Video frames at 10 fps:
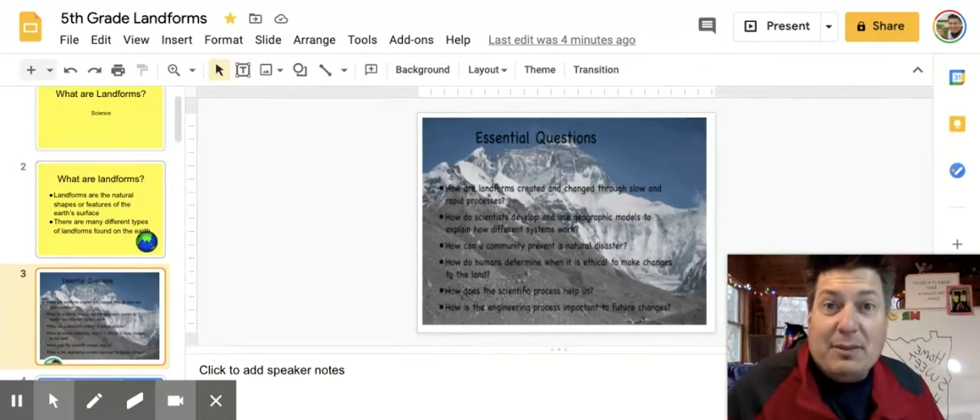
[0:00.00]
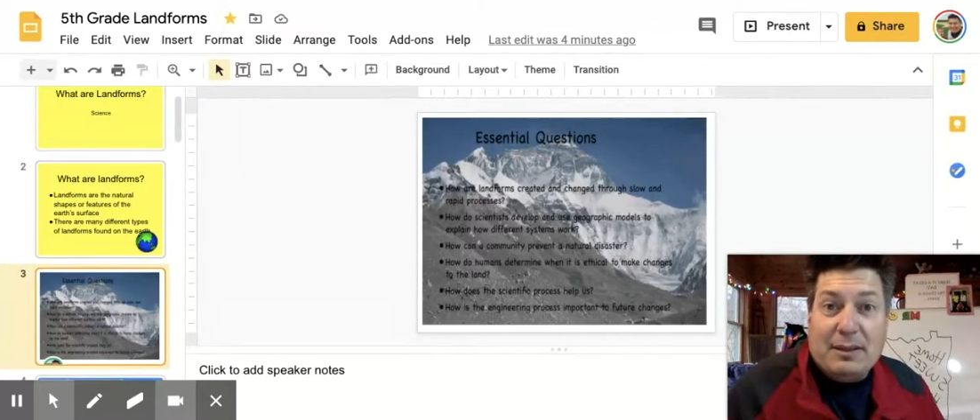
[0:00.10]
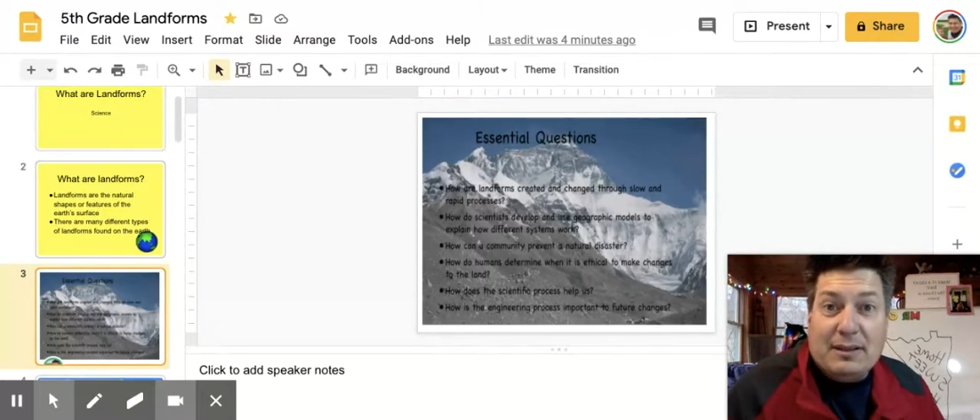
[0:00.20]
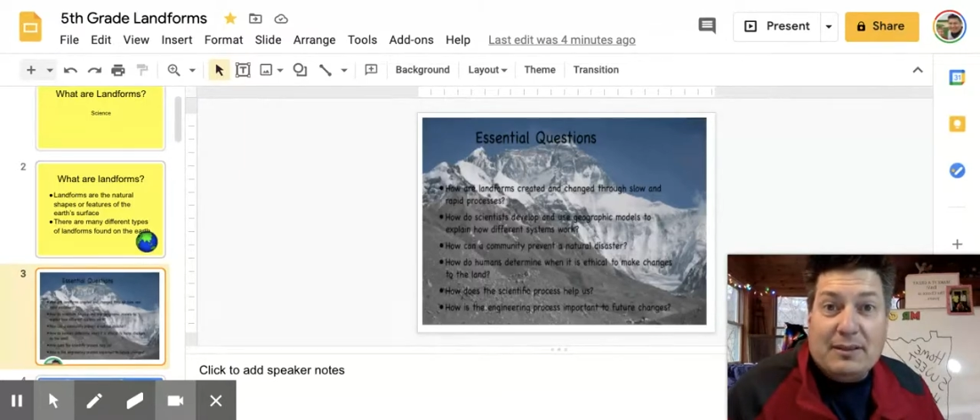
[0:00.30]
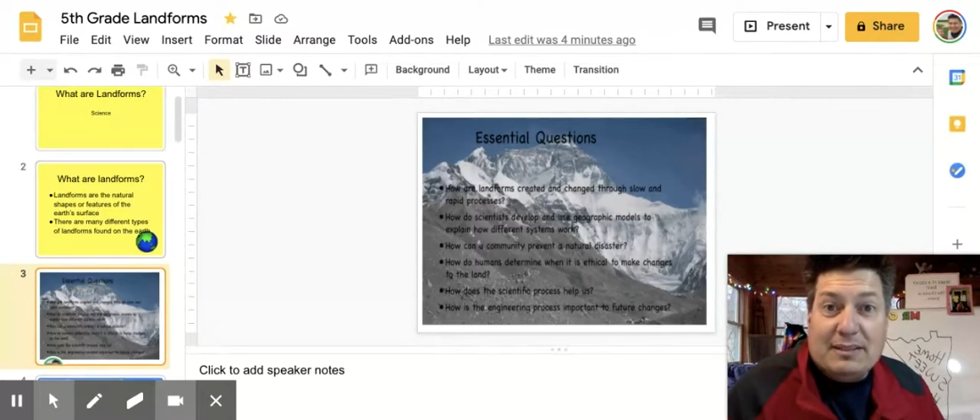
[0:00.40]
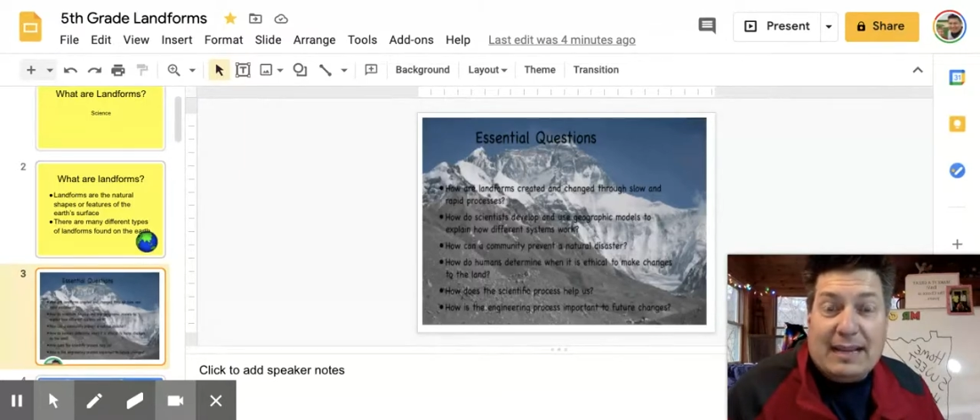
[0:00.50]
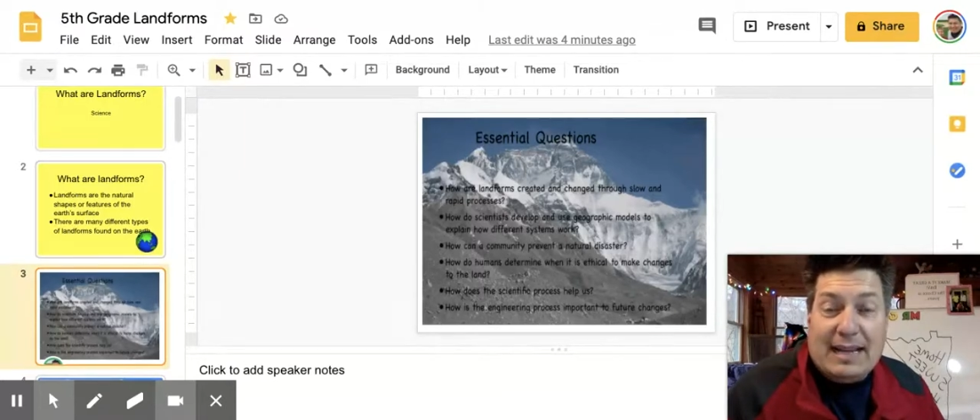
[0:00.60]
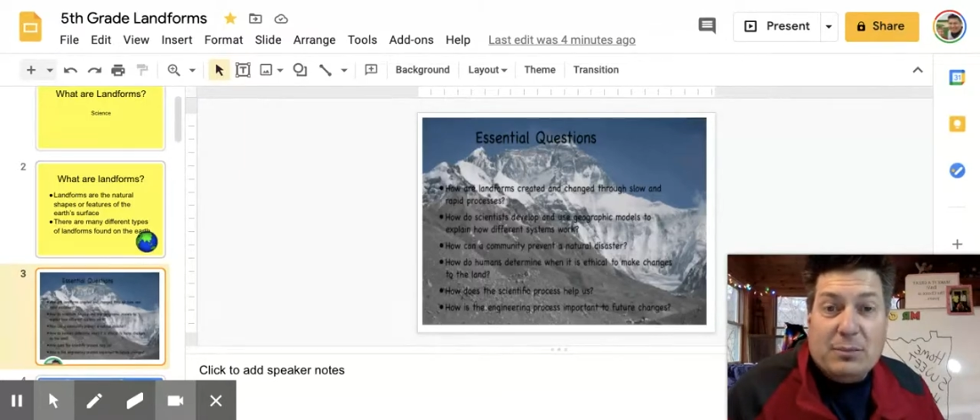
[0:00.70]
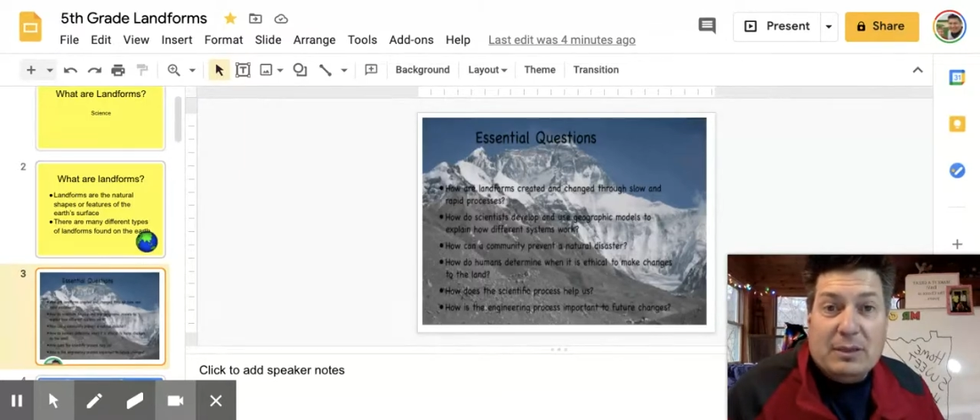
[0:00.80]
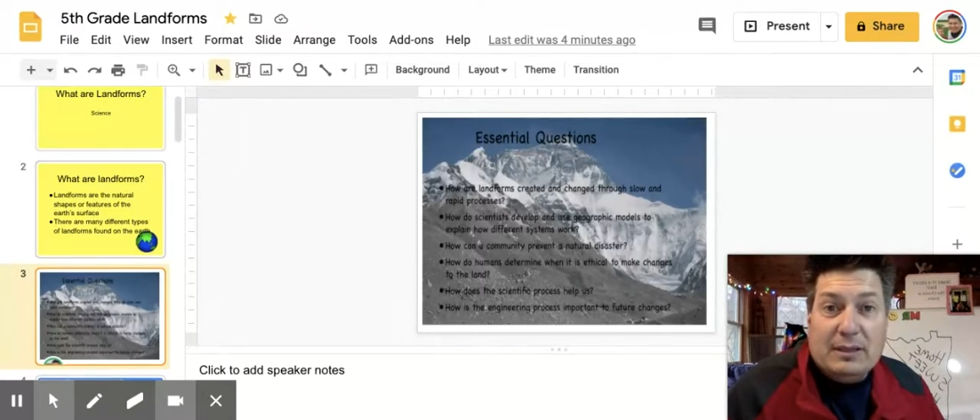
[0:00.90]
you think of a
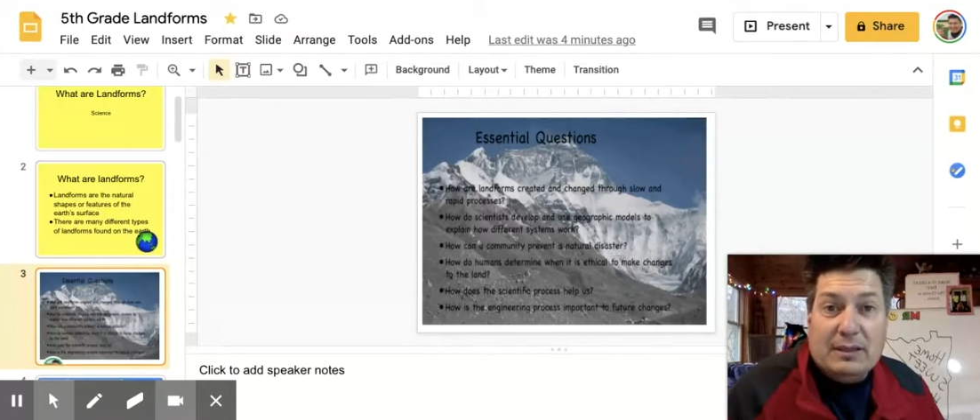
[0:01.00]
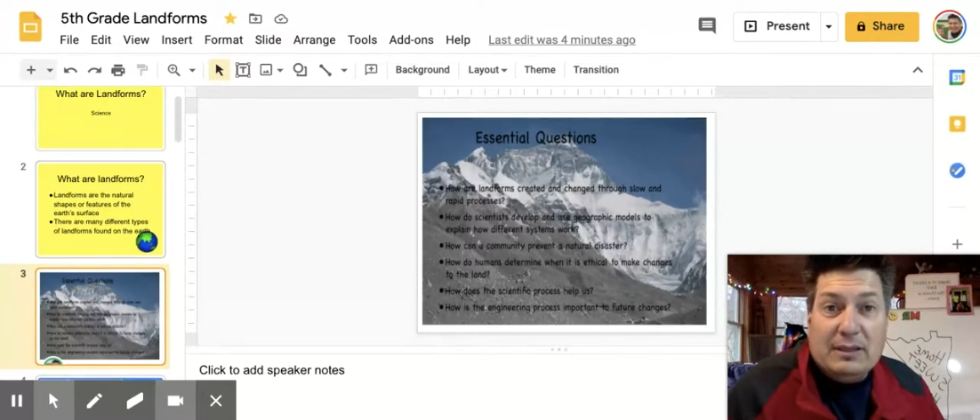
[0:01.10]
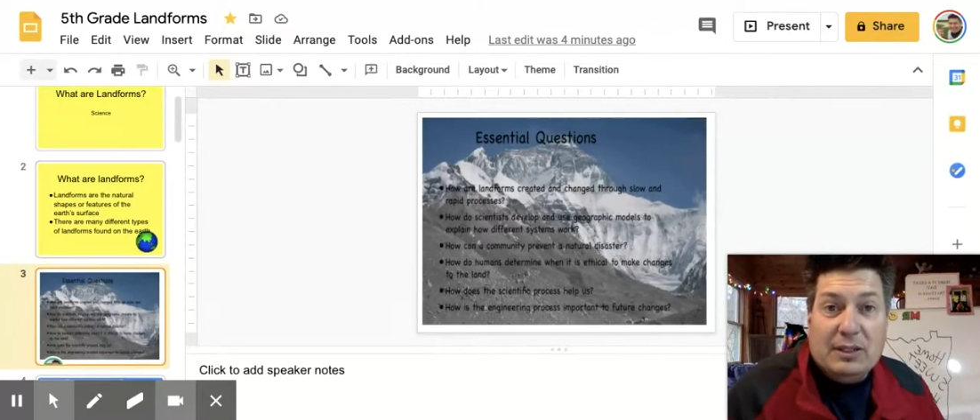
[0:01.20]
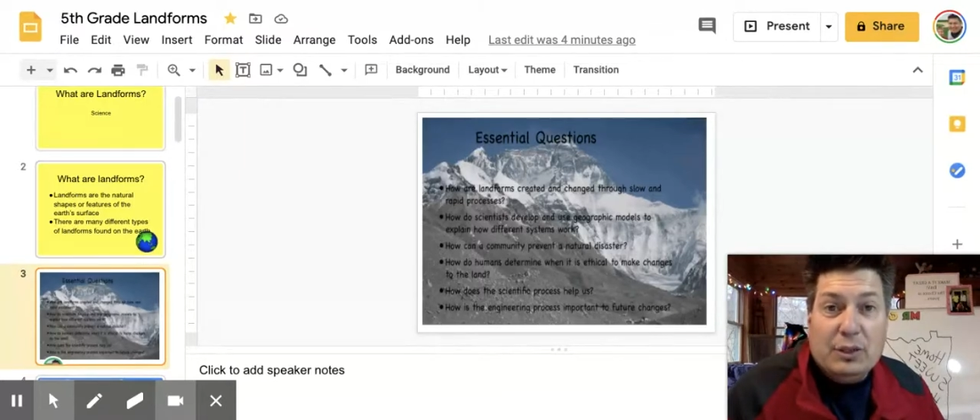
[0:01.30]
time when you